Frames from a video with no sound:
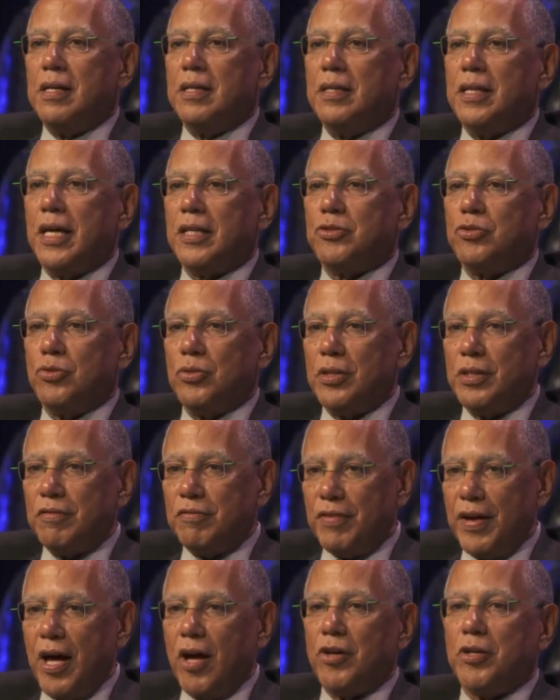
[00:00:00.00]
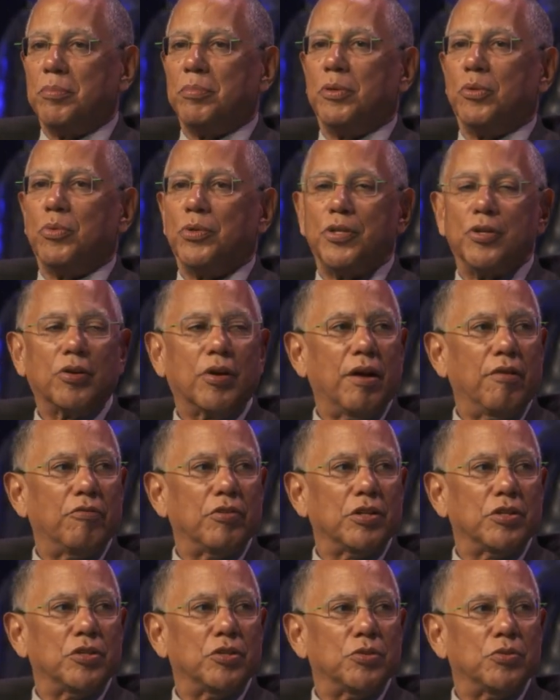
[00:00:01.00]
that's really valuable when you're
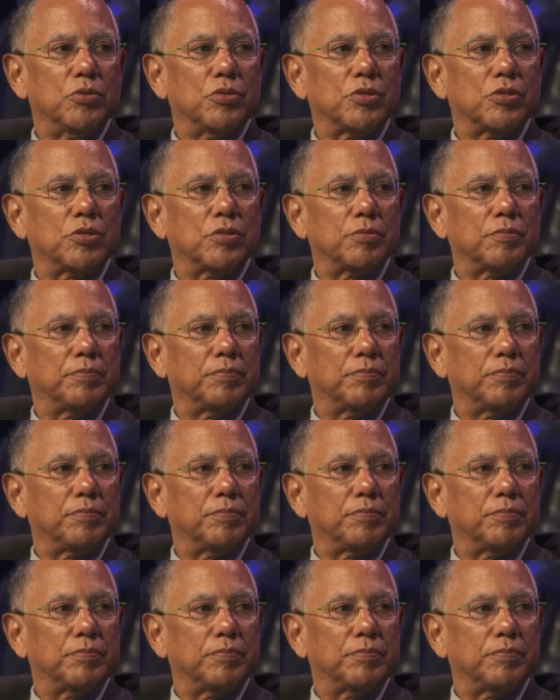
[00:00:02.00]
covering news.